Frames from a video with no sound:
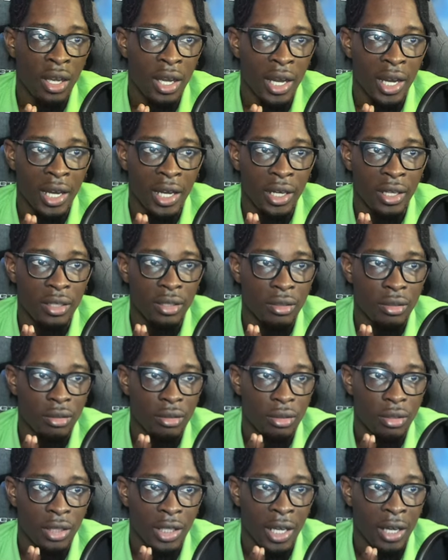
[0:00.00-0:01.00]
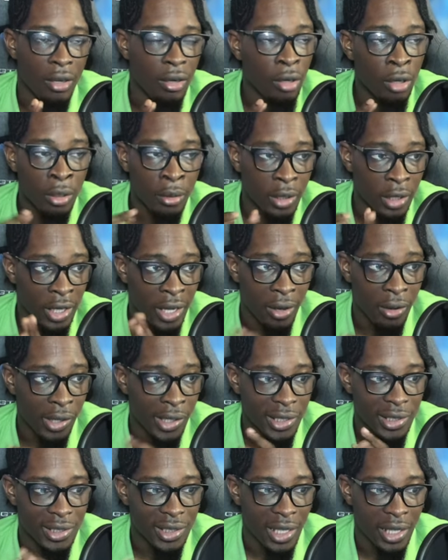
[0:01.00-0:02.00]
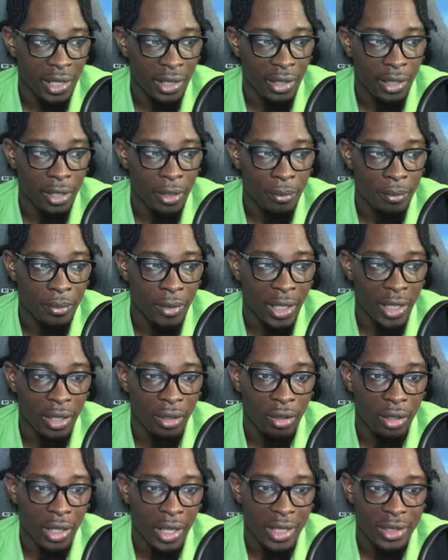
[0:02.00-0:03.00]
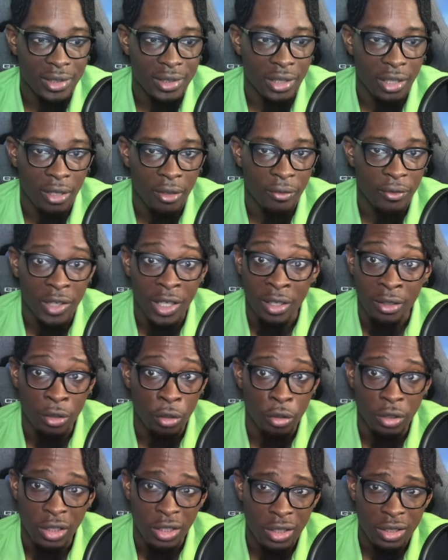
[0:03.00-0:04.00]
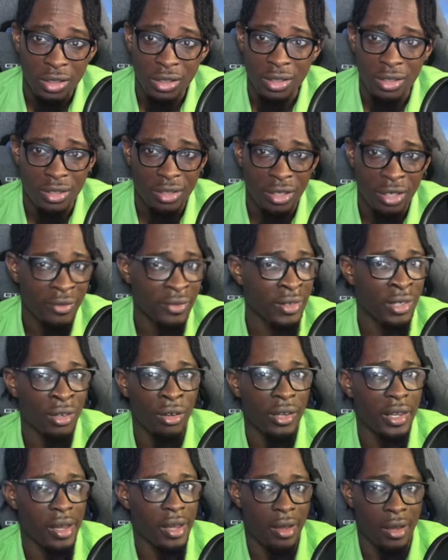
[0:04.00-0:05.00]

and get all the setting up and all that stuff, get loaded into the server and all that.